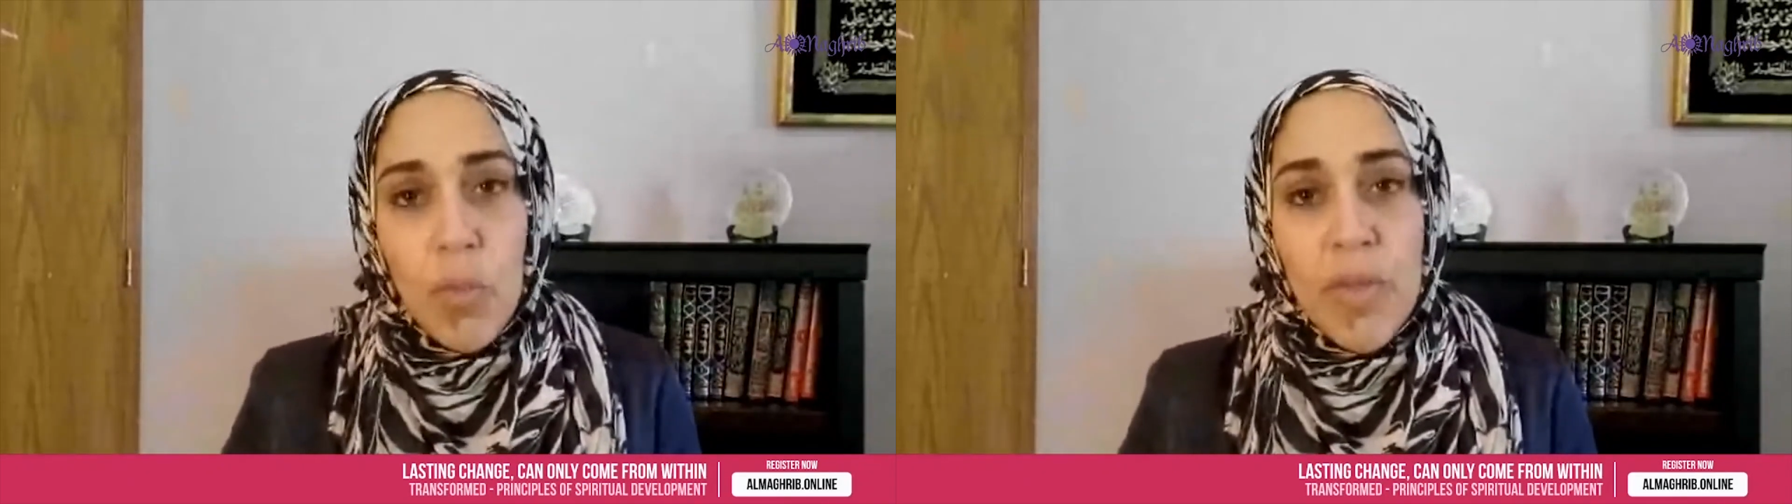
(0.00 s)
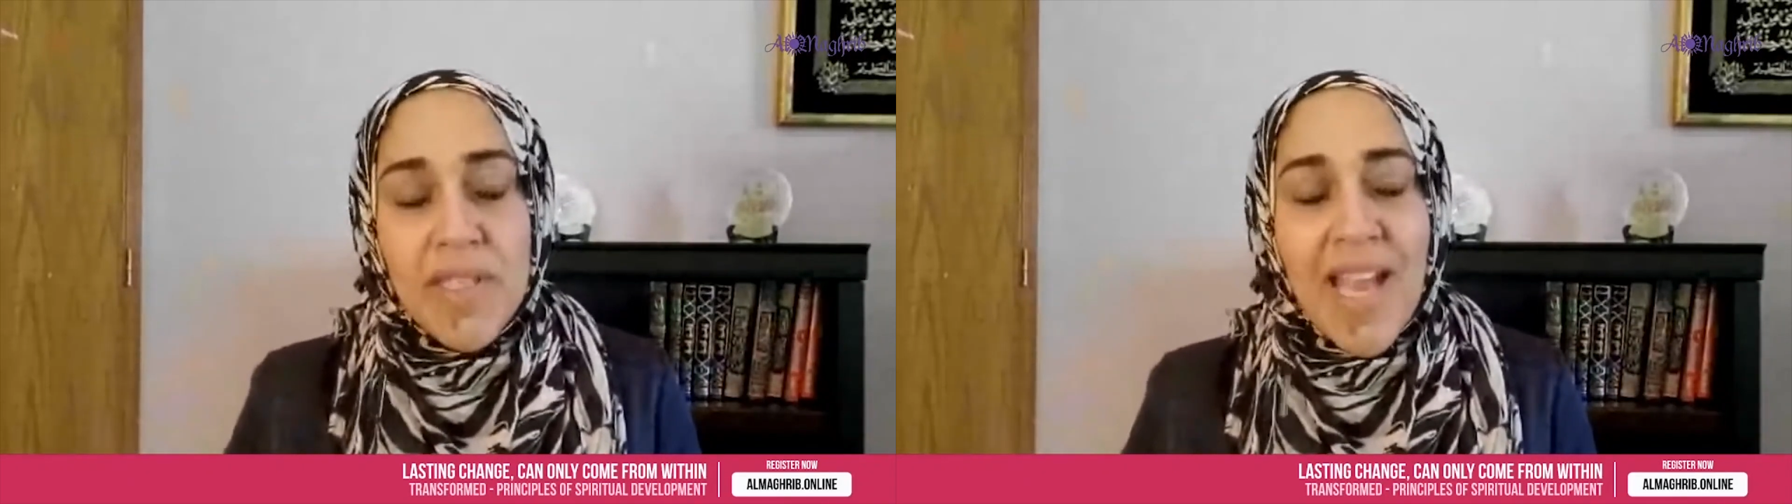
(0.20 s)

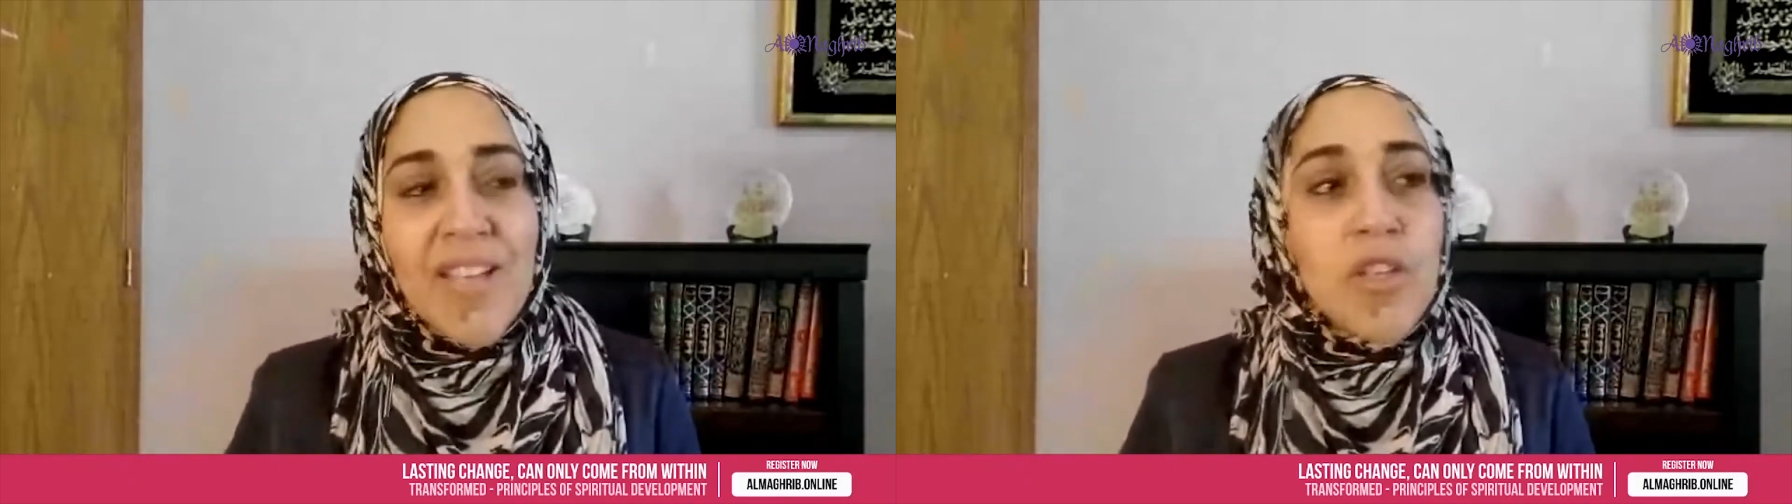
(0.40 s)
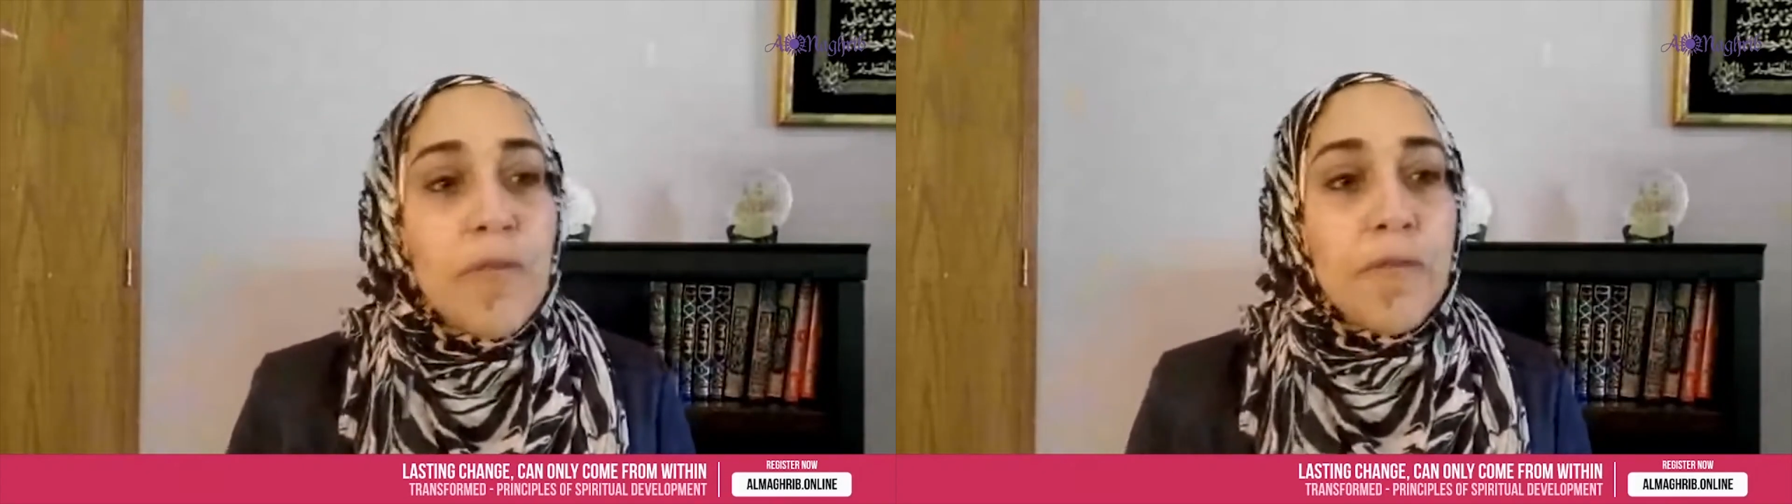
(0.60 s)
We
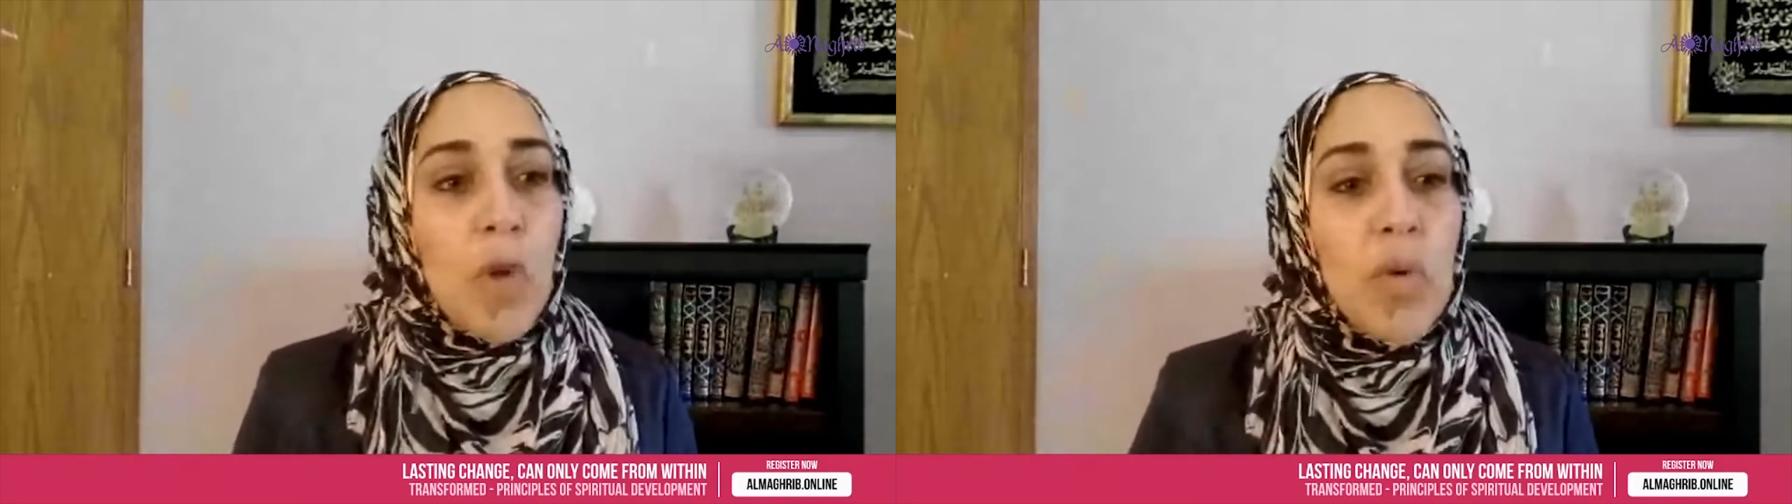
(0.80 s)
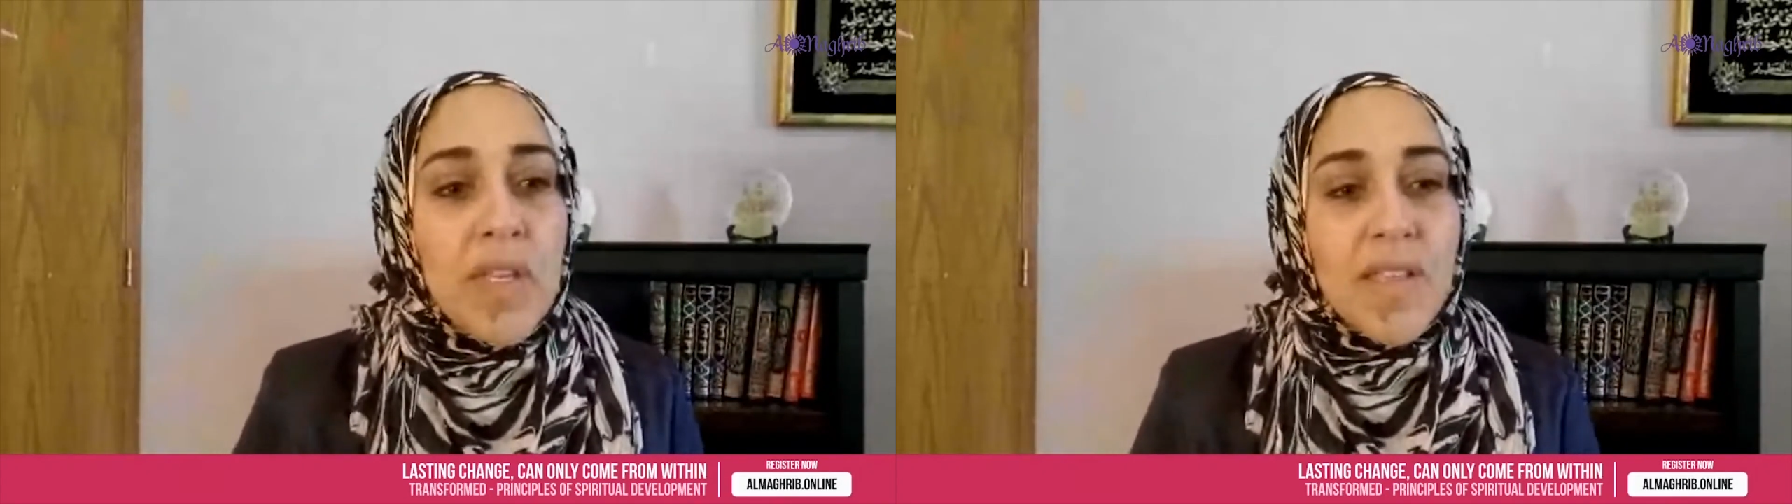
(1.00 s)
tend to
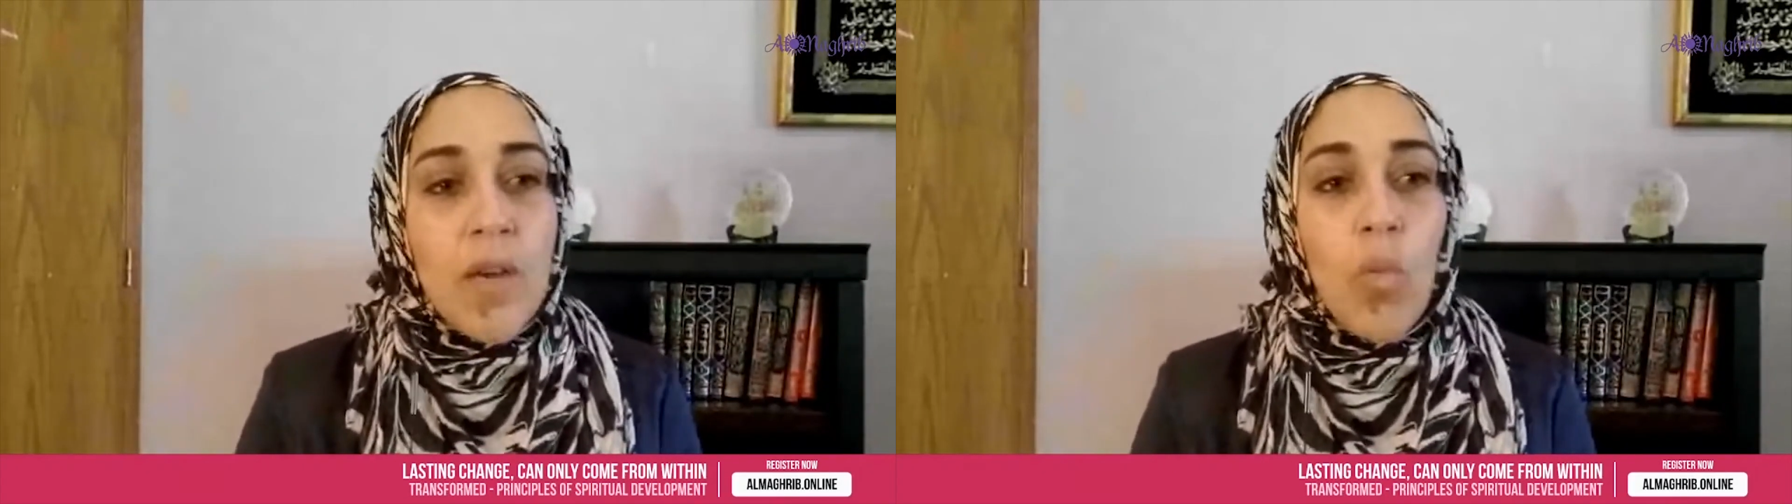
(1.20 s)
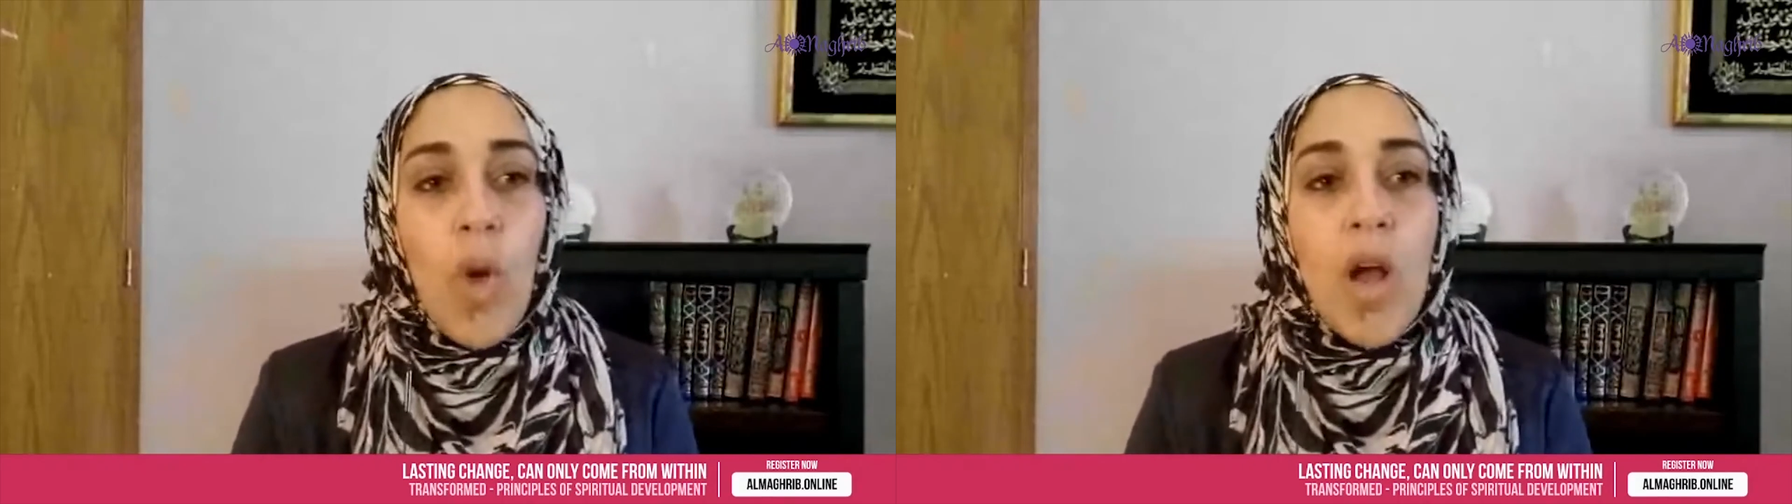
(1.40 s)
focus
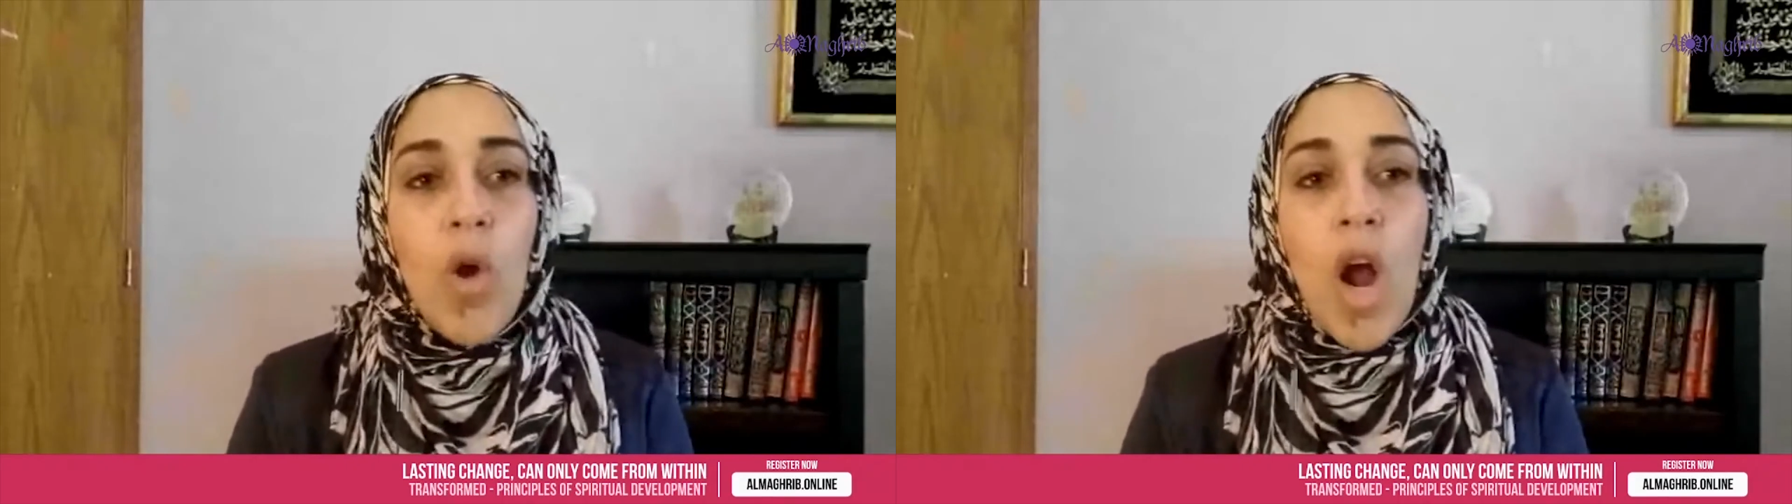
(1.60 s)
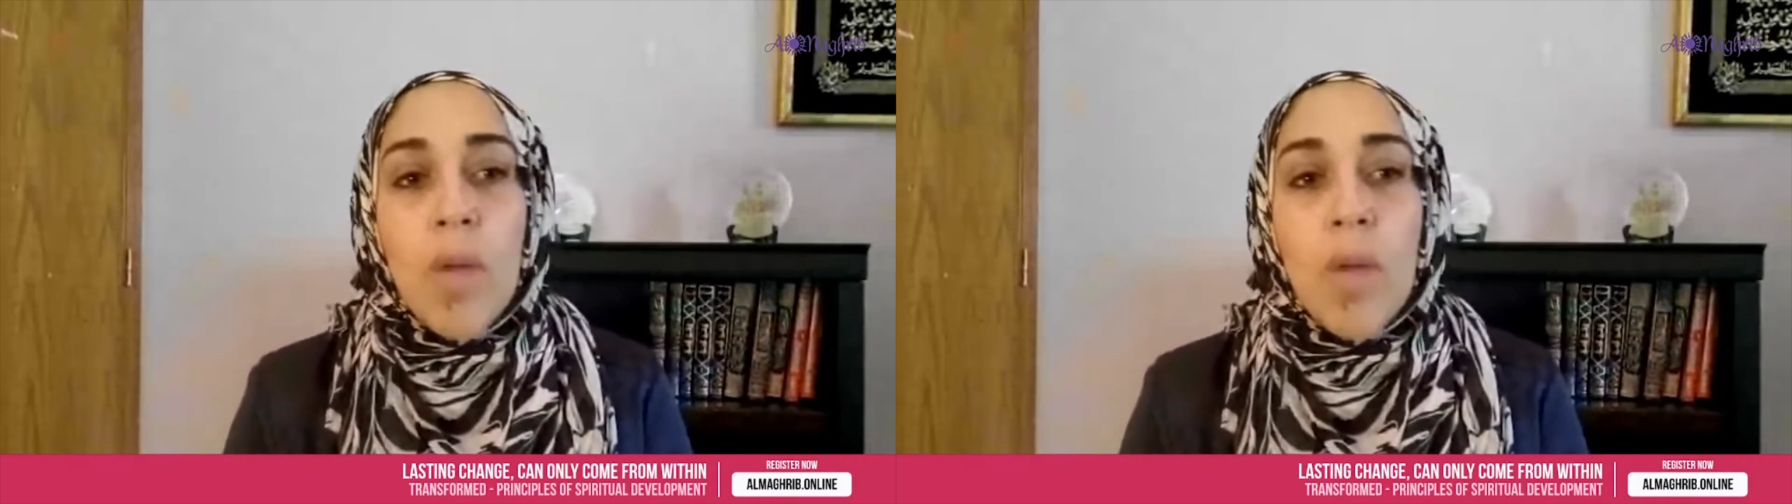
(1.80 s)
on what